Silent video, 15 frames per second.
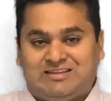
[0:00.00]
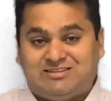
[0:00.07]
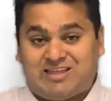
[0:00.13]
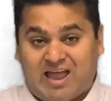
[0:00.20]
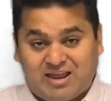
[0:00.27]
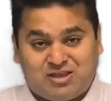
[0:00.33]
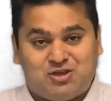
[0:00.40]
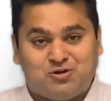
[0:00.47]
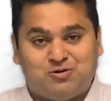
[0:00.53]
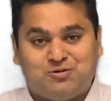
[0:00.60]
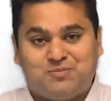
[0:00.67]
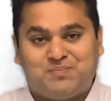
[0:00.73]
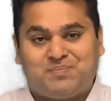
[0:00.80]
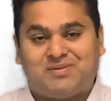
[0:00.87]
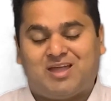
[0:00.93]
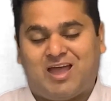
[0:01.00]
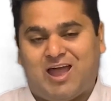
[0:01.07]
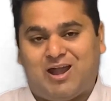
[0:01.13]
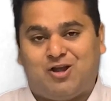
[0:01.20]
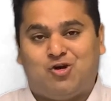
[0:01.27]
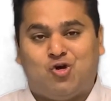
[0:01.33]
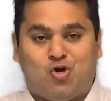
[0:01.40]
Thank you,
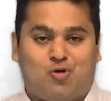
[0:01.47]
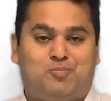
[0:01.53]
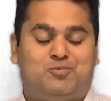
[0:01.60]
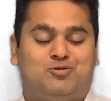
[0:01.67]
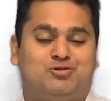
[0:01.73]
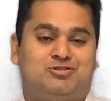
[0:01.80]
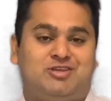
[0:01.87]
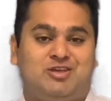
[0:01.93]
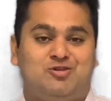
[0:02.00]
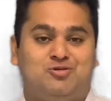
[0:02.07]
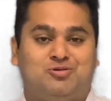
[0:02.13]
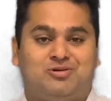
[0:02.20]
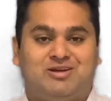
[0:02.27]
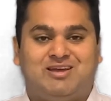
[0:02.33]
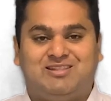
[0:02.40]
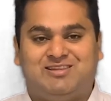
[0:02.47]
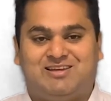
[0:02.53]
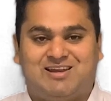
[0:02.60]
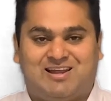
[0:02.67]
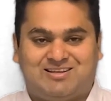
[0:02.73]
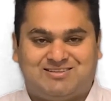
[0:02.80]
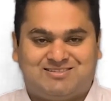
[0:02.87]
and hope to see you in the
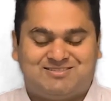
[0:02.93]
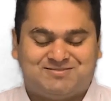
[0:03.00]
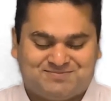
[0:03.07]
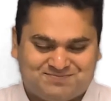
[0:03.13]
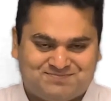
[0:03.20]
classes.